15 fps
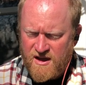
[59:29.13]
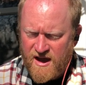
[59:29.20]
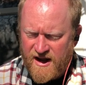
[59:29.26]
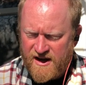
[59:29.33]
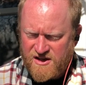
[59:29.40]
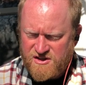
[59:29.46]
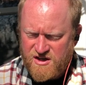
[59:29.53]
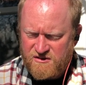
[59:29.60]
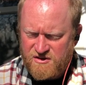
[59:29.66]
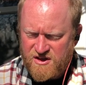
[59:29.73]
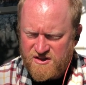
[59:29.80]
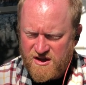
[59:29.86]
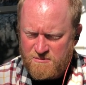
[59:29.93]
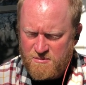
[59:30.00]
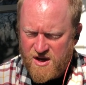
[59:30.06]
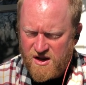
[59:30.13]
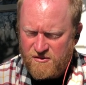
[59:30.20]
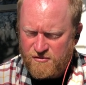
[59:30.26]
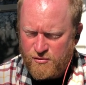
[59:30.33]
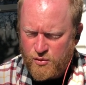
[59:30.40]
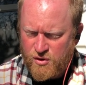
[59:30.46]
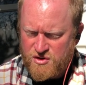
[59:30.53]
an activity that may
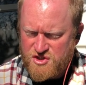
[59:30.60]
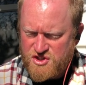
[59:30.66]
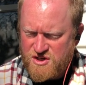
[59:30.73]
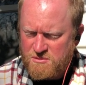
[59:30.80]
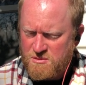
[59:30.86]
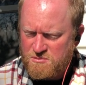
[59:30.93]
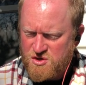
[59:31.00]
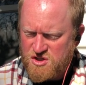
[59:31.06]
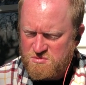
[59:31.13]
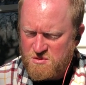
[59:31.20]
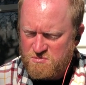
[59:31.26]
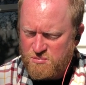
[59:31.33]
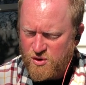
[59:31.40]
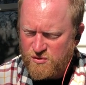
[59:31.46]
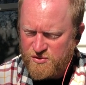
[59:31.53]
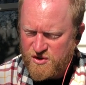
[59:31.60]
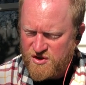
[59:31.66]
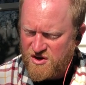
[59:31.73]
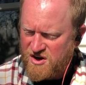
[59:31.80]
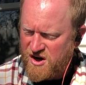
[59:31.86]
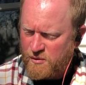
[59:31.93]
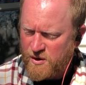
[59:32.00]
afford some amusement both to
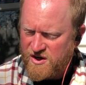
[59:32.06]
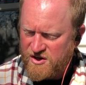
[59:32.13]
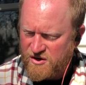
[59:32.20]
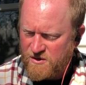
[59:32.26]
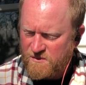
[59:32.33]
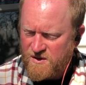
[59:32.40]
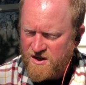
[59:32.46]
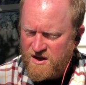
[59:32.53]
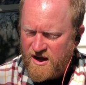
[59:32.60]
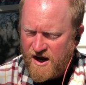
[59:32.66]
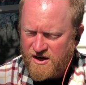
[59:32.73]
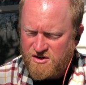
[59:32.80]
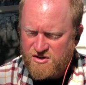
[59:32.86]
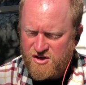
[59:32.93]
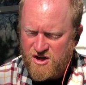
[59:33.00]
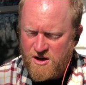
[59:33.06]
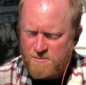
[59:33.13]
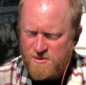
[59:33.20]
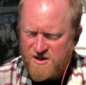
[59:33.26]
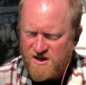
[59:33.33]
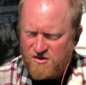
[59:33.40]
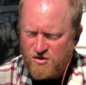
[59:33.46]
the narrator and to the
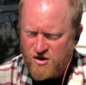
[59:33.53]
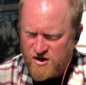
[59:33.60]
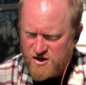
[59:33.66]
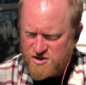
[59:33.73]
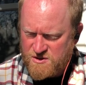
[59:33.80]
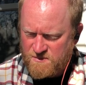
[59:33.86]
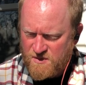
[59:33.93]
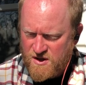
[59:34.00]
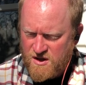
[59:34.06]
company at large.